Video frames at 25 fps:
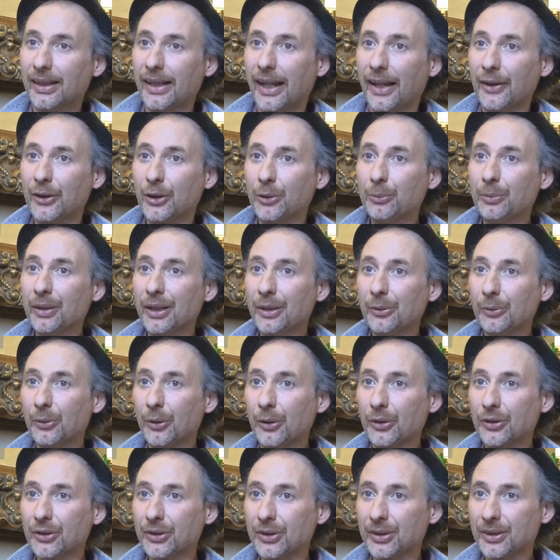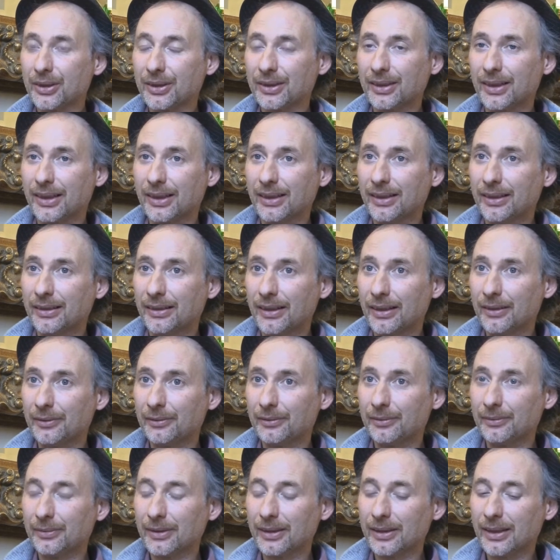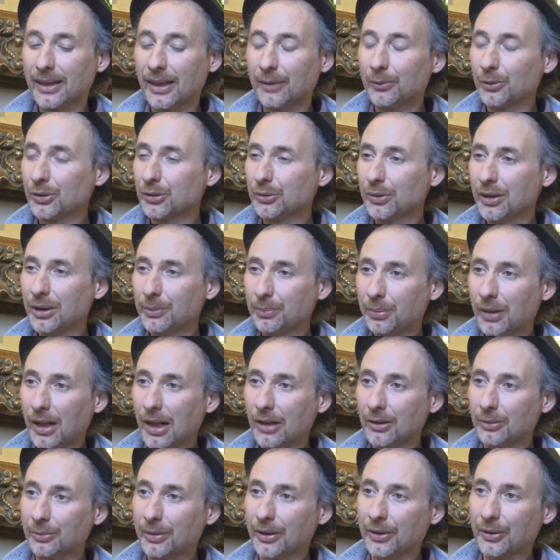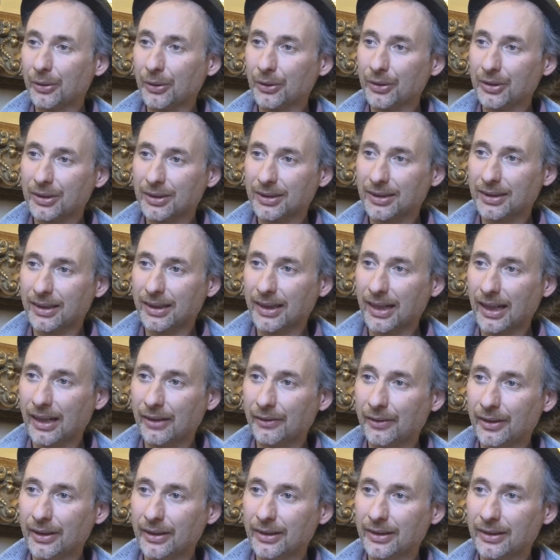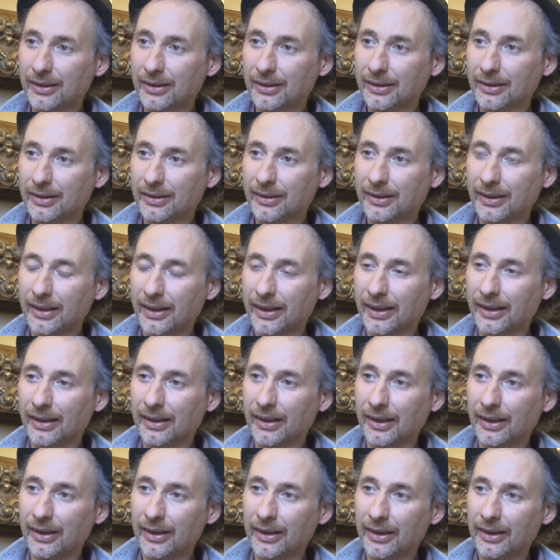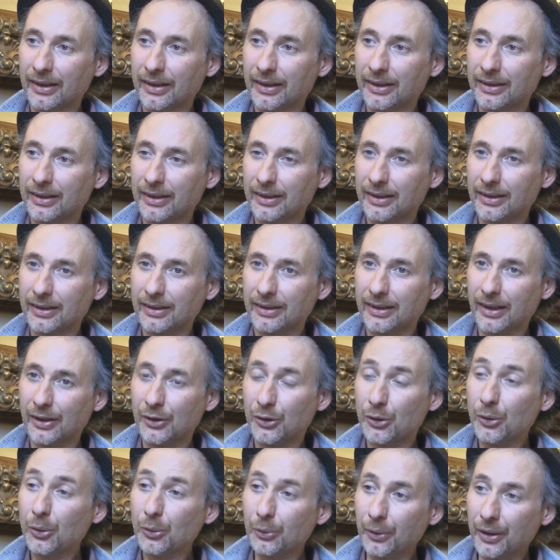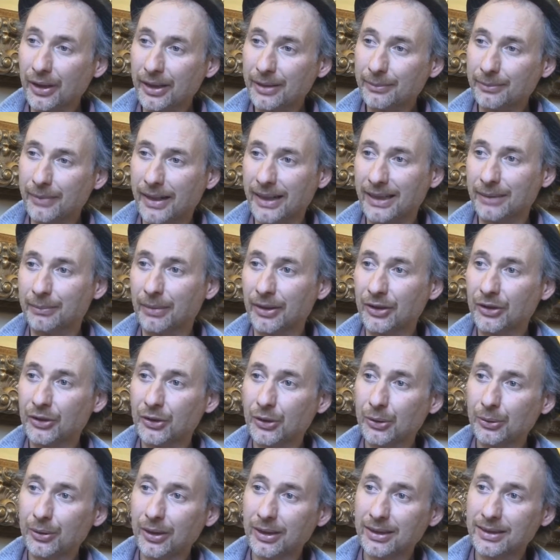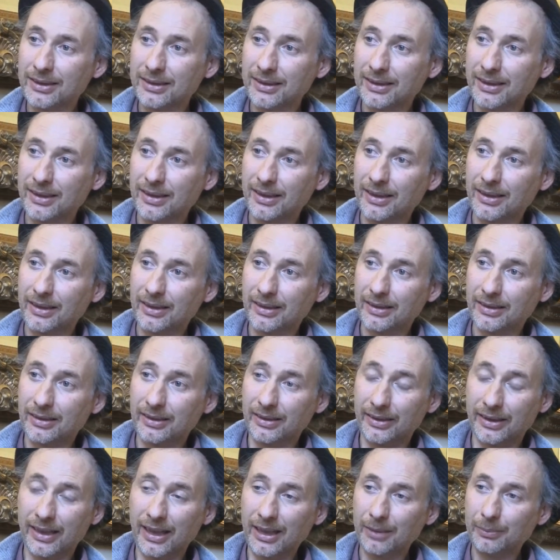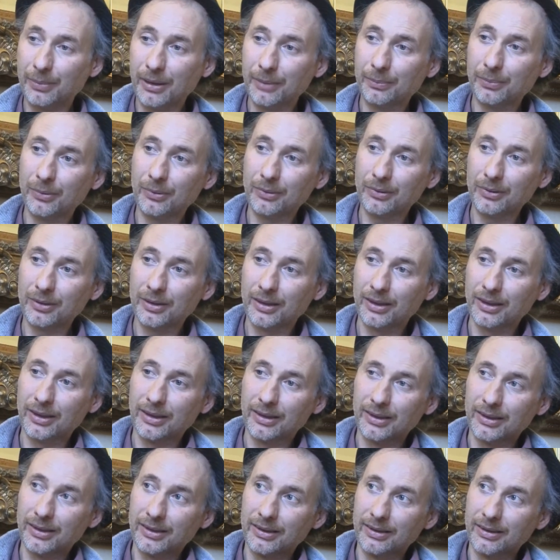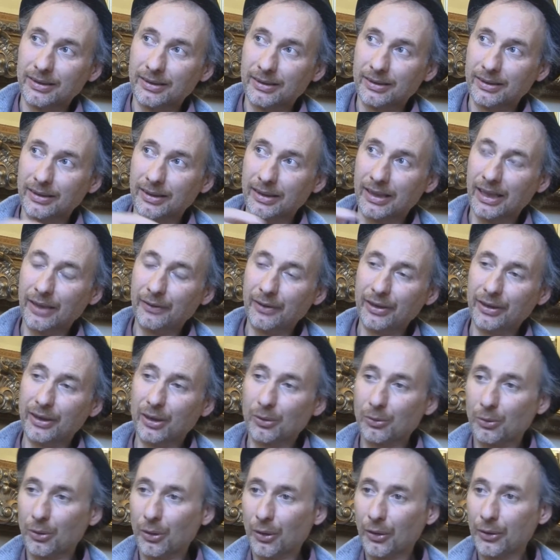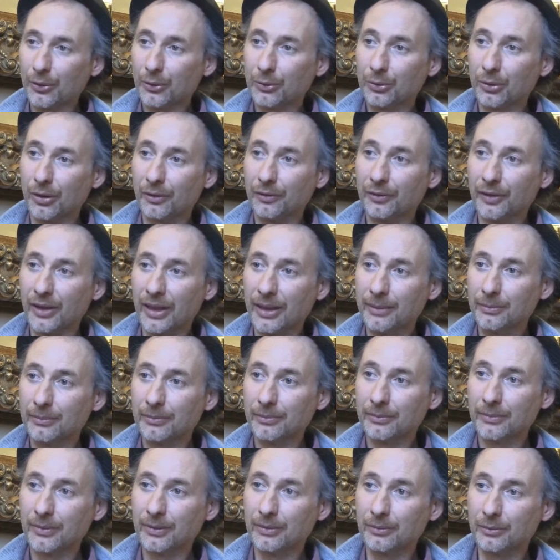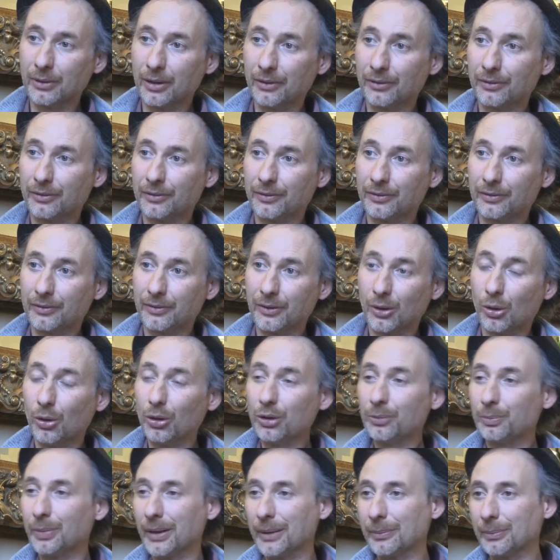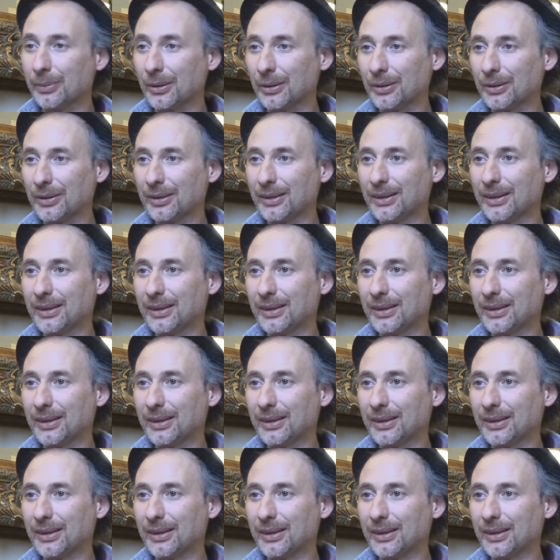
And to me I was really proud, because having a jury made by students, young people, giving the award to a film with old people.